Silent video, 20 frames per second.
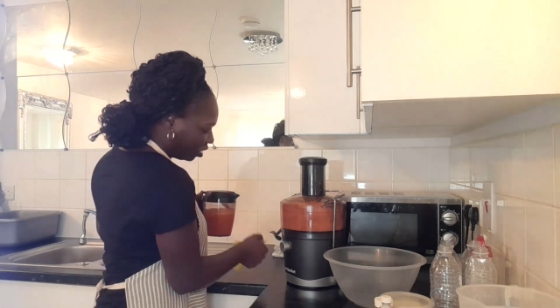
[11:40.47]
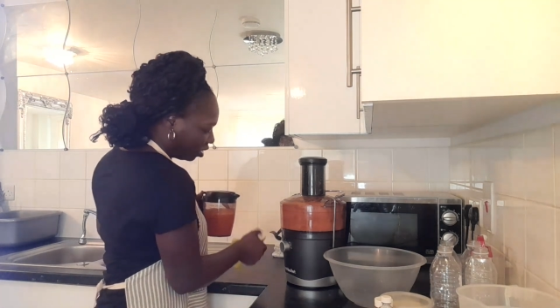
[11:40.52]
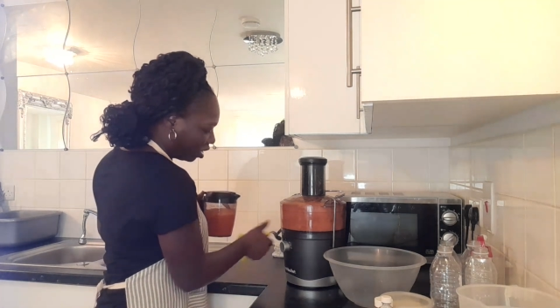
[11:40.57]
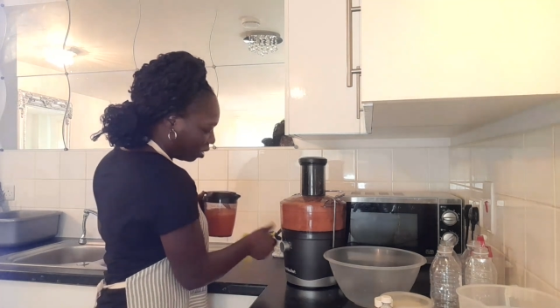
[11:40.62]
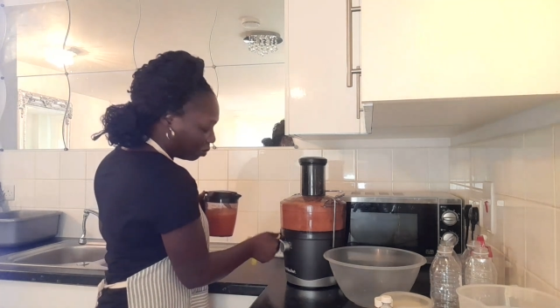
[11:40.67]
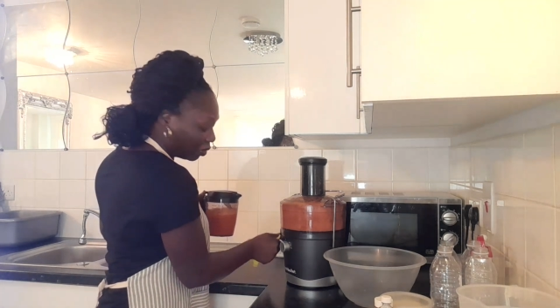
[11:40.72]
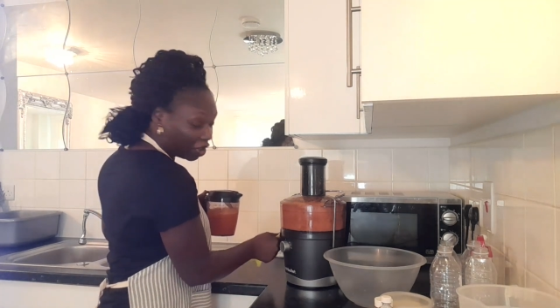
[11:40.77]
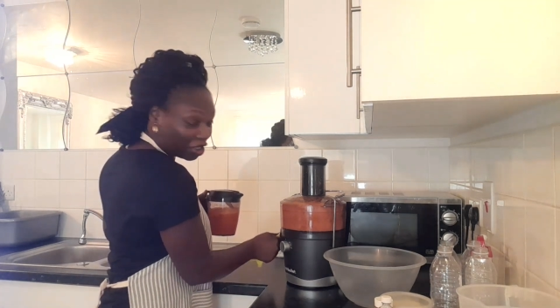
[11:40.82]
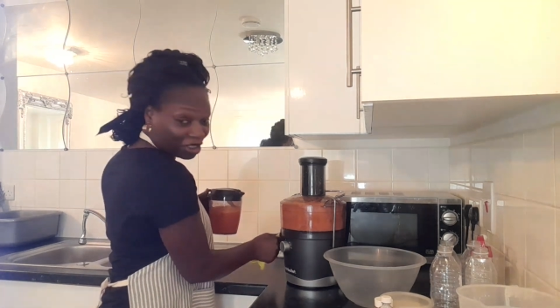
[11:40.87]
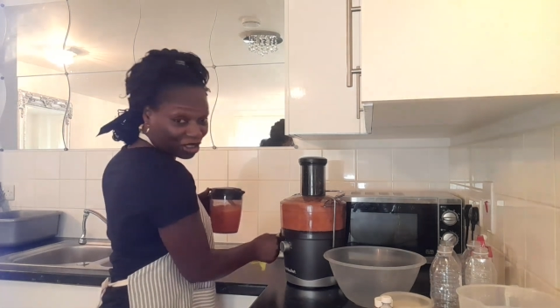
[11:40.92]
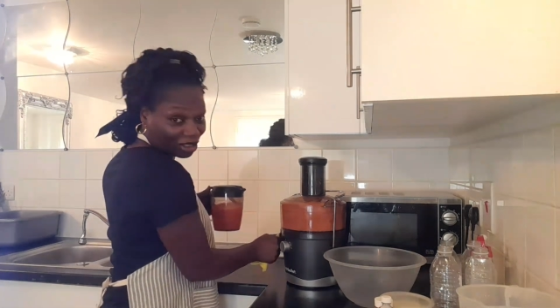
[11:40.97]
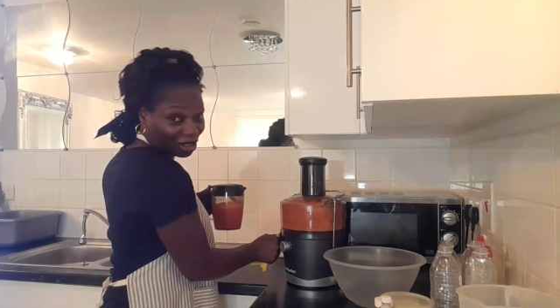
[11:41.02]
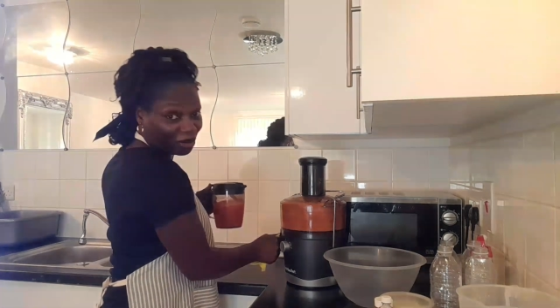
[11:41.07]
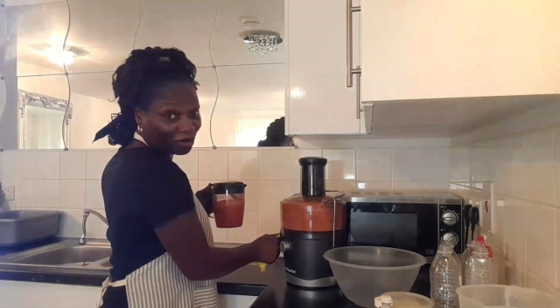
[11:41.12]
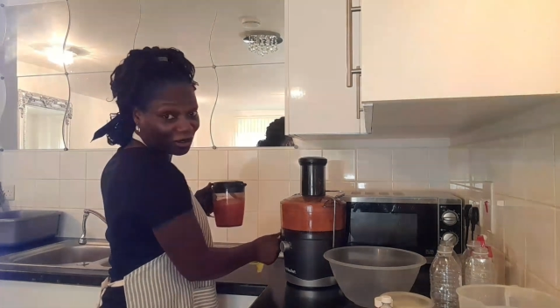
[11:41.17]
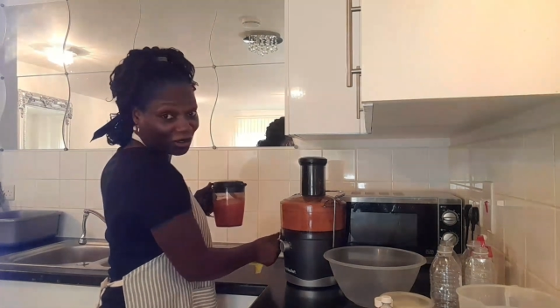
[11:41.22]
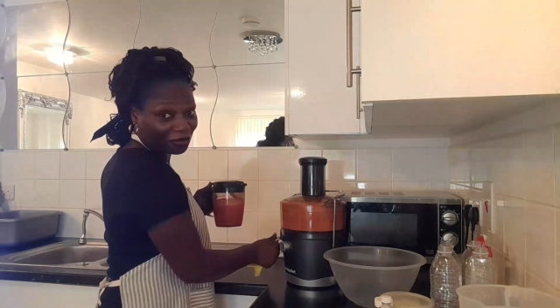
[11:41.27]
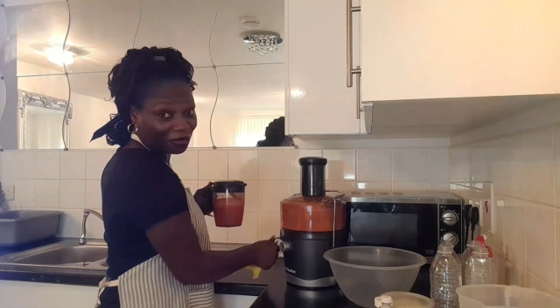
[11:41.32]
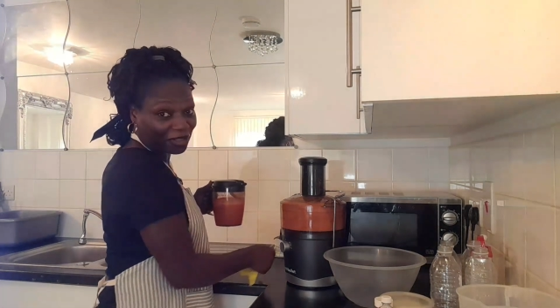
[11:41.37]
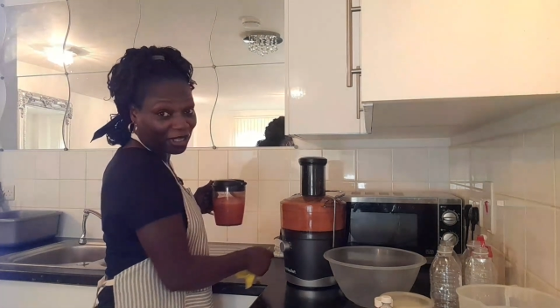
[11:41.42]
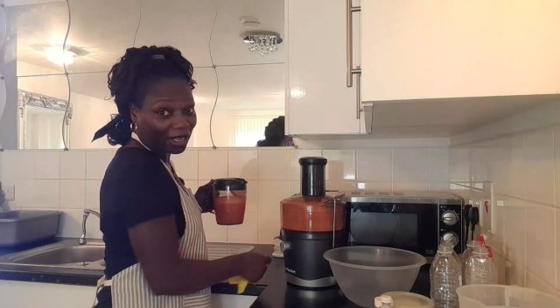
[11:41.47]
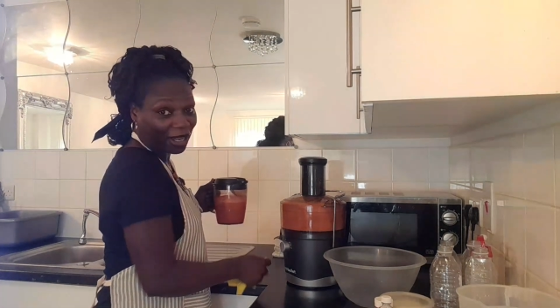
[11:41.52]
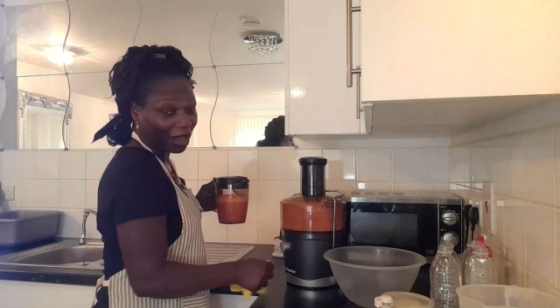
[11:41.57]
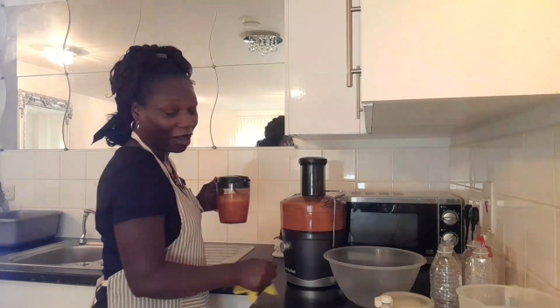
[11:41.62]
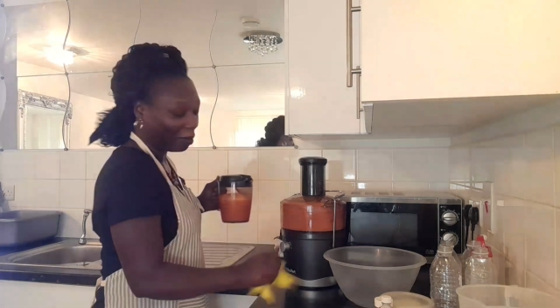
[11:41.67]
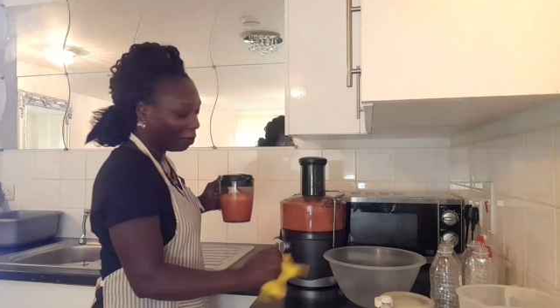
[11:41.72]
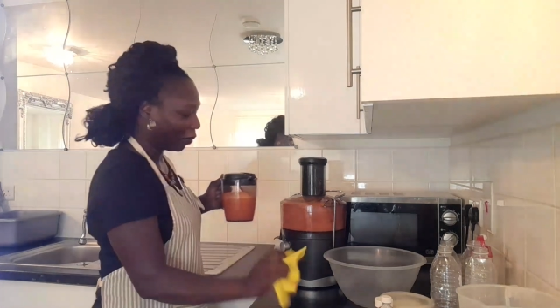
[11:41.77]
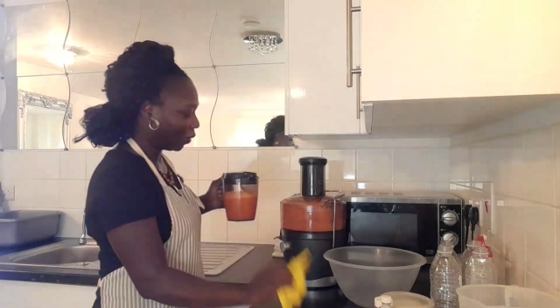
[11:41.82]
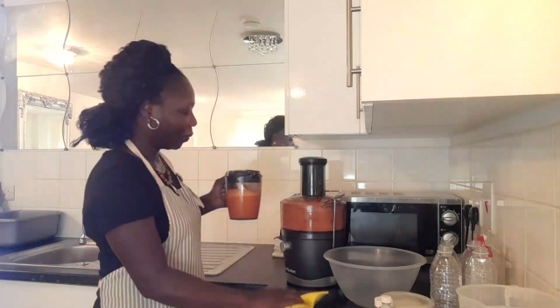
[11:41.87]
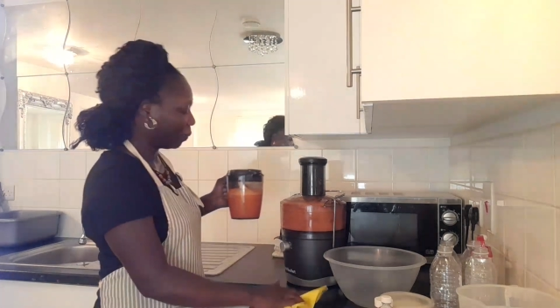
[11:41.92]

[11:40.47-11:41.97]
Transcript: let me just close off the cap,